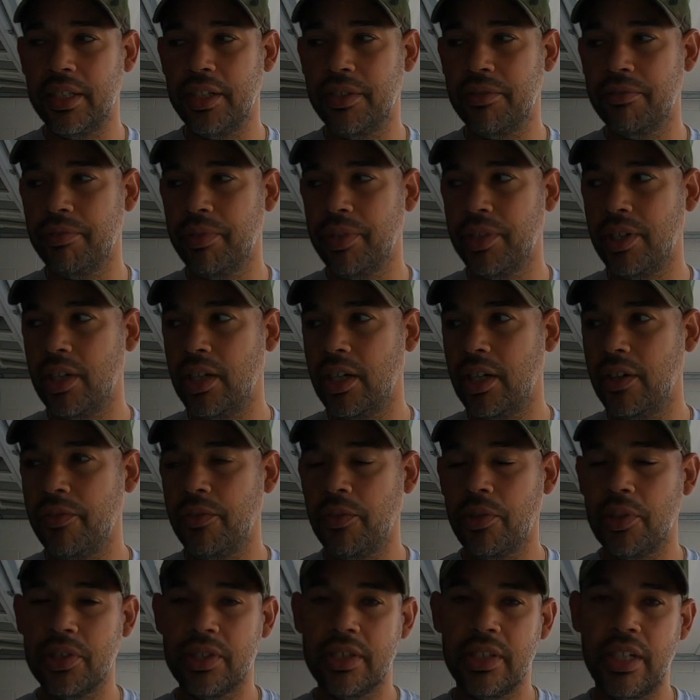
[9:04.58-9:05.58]
get rid of,
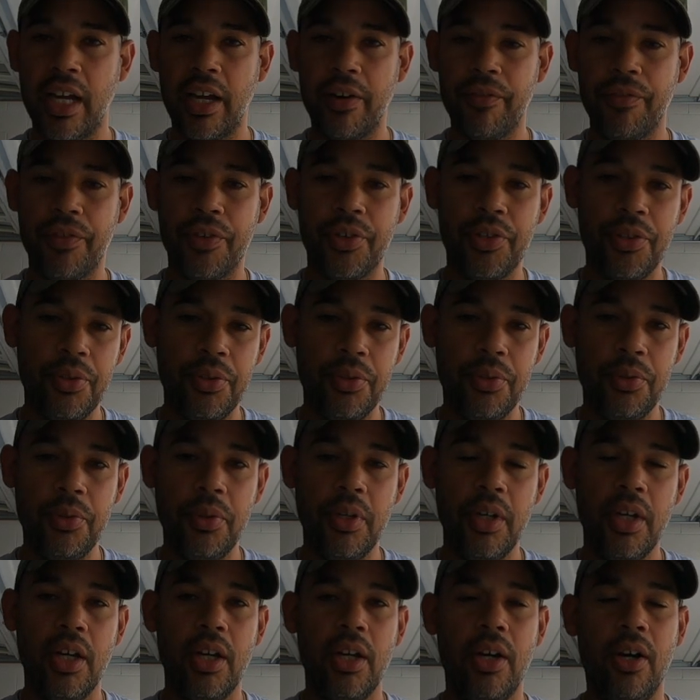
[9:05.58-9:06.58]
or it's not for
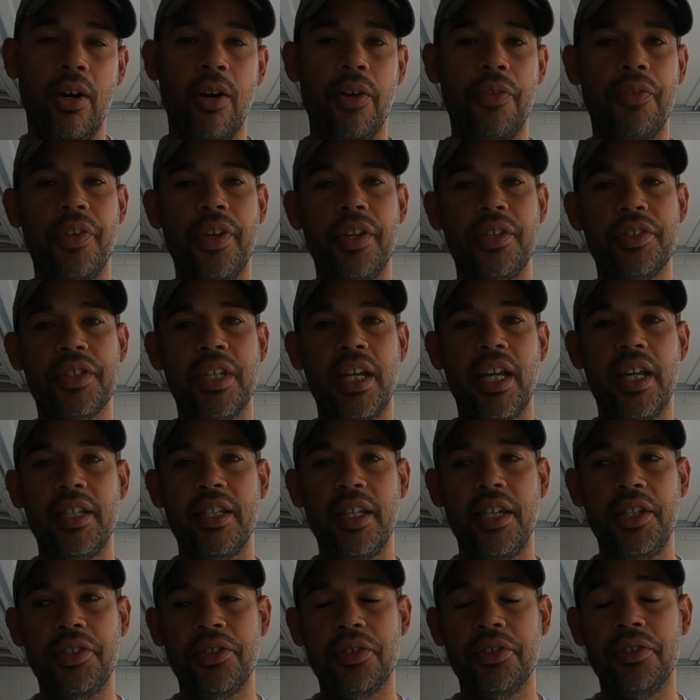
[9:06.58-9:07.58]
you, or things of that
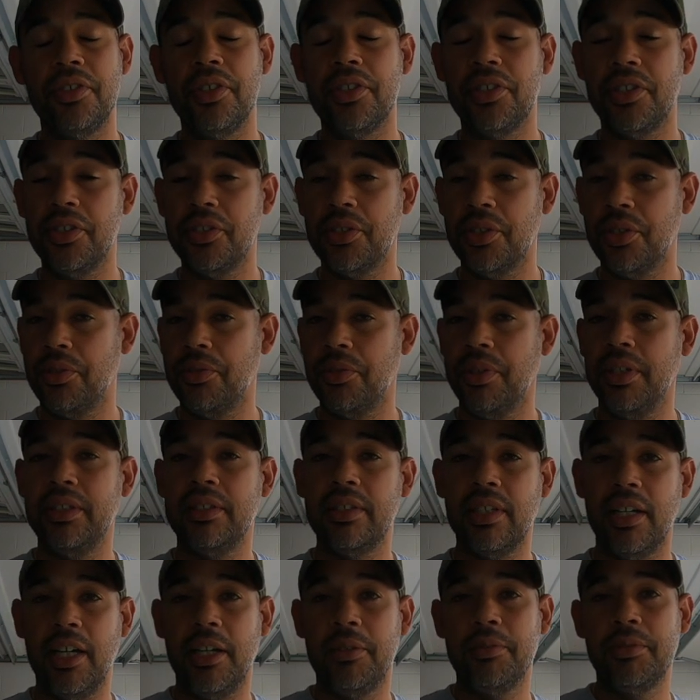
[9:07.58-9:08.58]
nature, this is a great
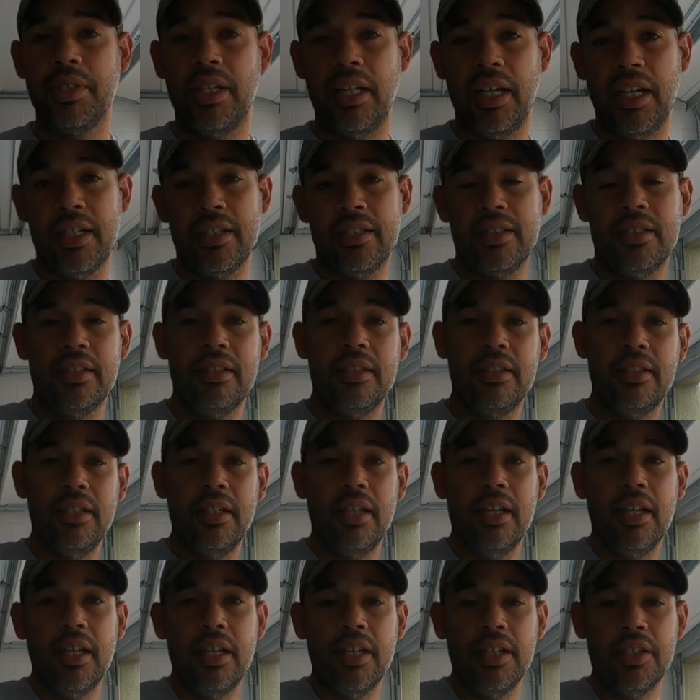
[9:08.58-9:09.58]
time to actually
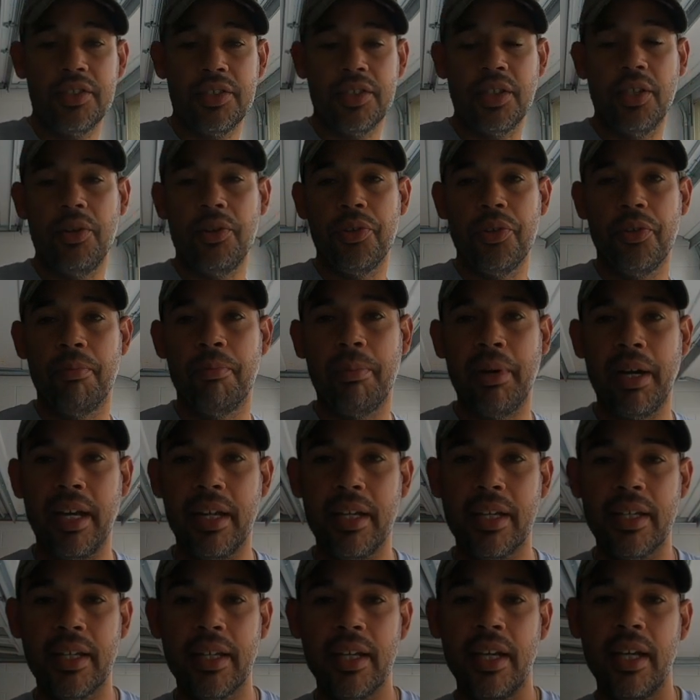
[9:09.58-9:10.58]
sell your
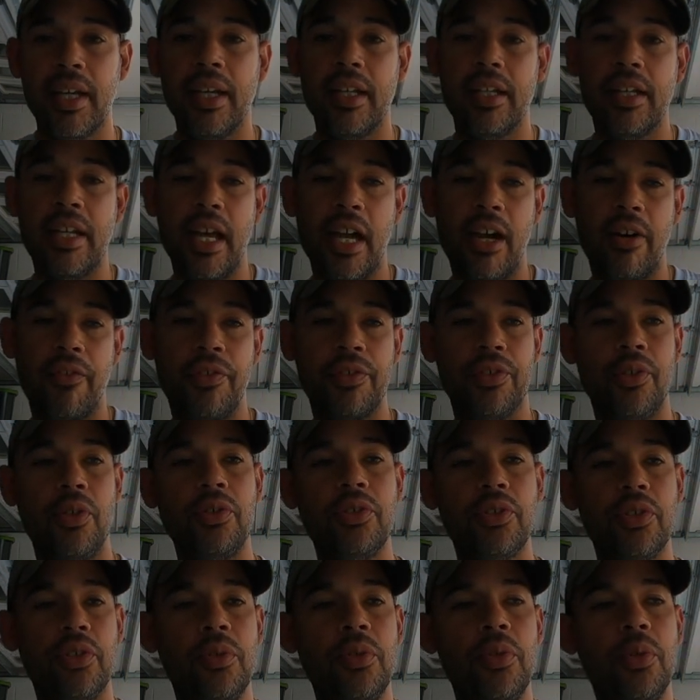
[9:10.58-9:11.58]
bike. Now, for
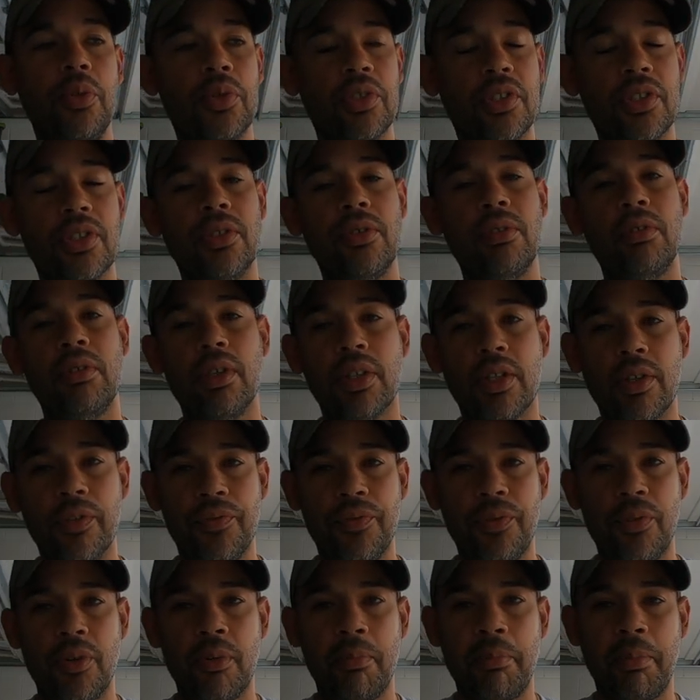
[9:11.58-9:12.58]
those of you who are still looking
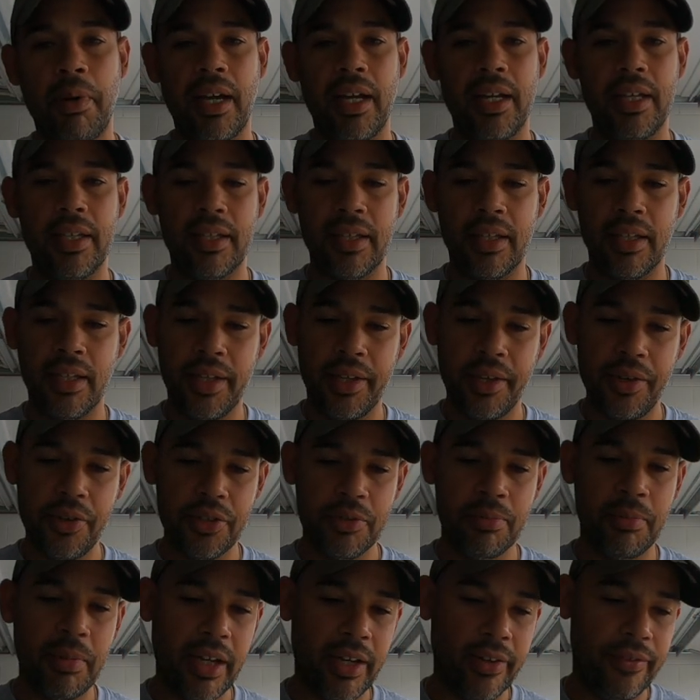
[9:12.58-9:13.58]
for a bike,
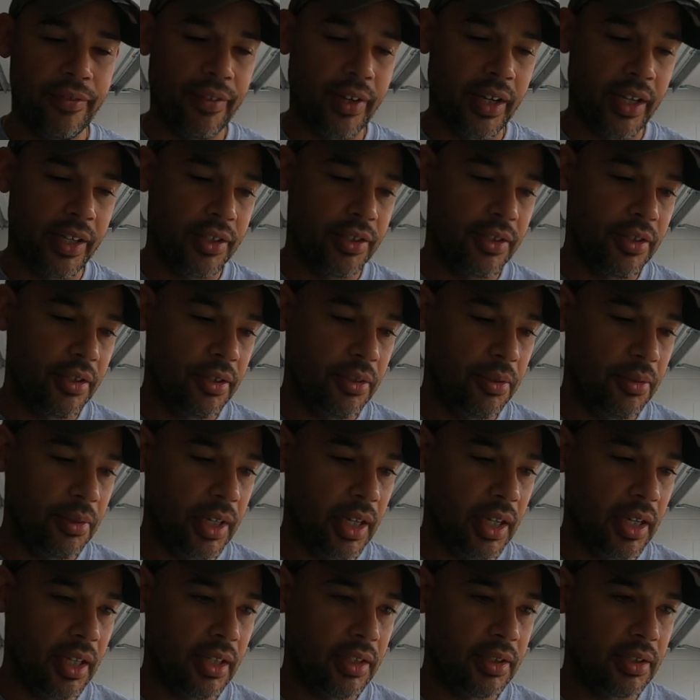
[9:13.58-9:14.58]
here's my advice to you
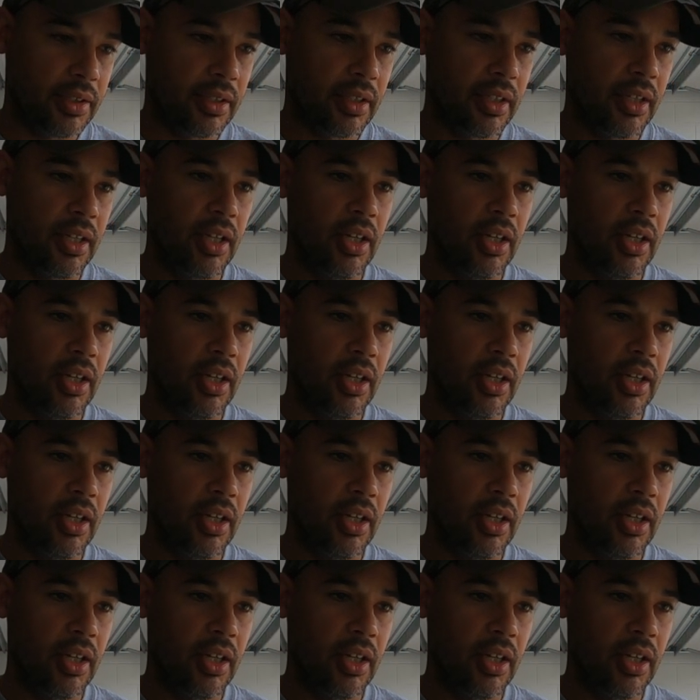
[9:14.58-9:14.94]
guys.